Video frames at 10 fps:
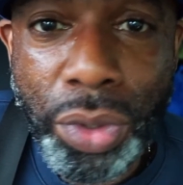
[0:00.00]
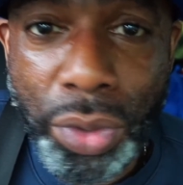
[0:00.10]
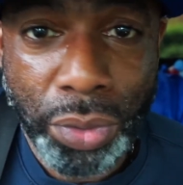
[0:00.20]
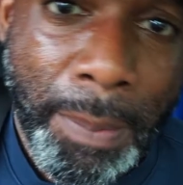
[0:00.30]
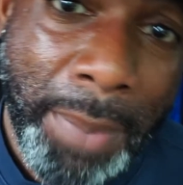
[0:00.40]

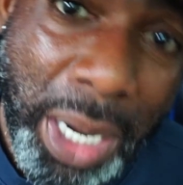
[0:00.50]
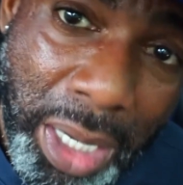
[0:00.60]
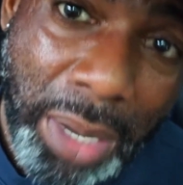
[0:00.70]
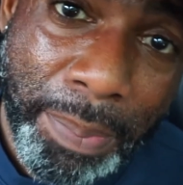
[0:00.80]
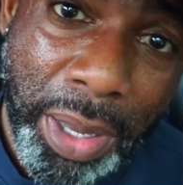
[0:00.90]
you,
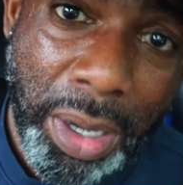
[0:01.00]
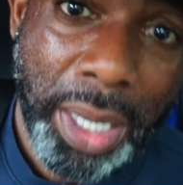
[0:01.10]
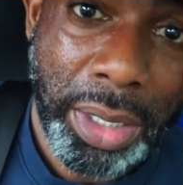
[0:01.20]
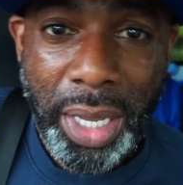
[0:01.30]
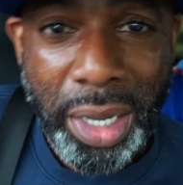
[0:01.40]

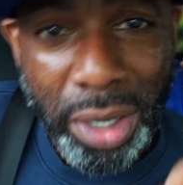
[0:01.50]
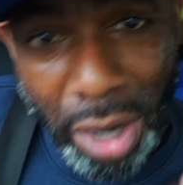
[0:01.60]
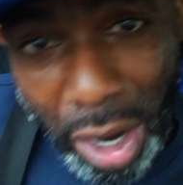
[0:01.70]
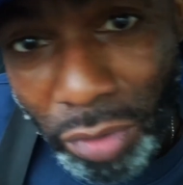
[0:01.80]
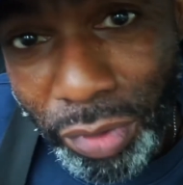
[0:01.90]
manipulate,
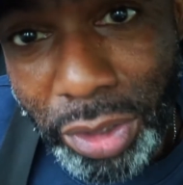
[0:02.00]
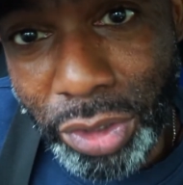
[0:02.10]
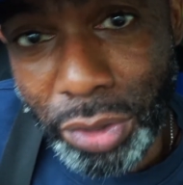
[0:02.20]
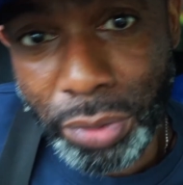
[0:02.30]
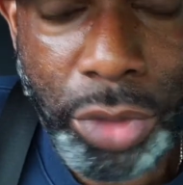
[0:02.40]

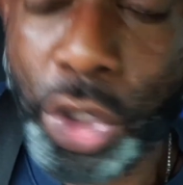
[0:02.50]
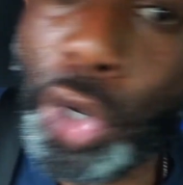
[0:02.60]
encourage you to